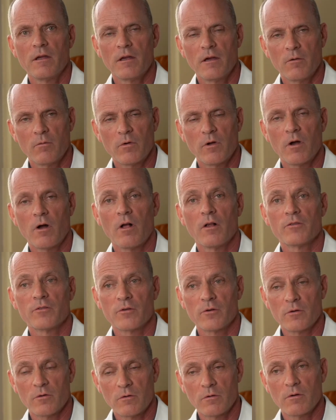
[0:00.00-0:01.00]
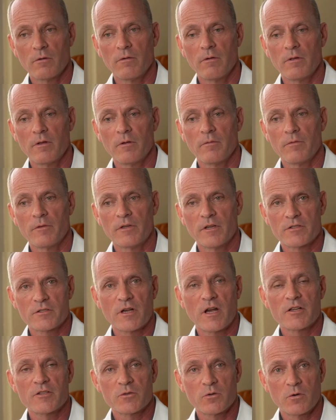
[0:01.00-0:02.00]
and we also,
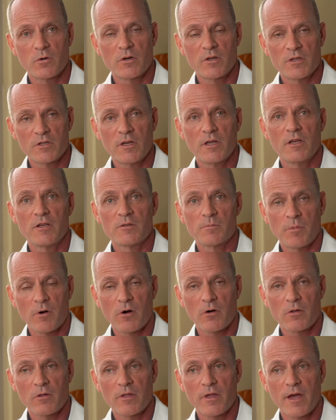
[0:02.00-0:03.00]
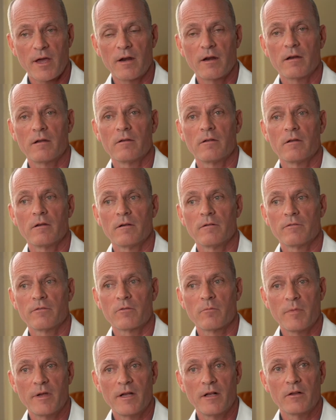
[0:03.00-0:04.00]
testosterone is part of that
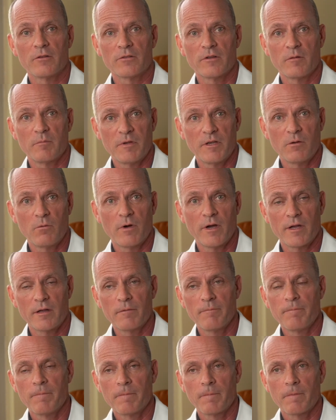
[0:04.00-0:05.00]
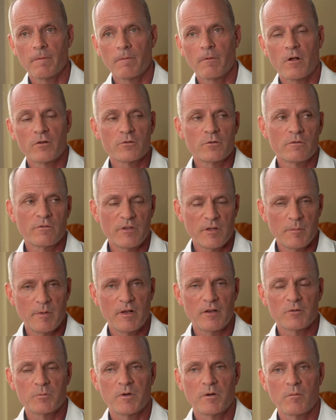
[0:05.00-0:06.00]
for males in a big way. also
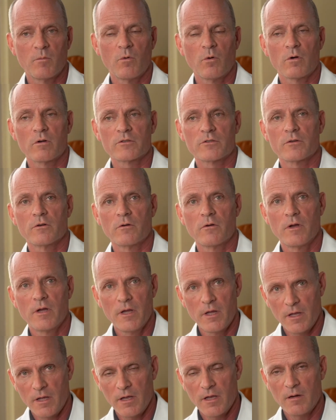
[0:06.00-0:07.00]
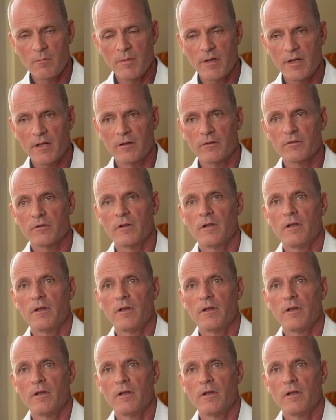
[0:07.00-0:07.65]
females, but more so in males.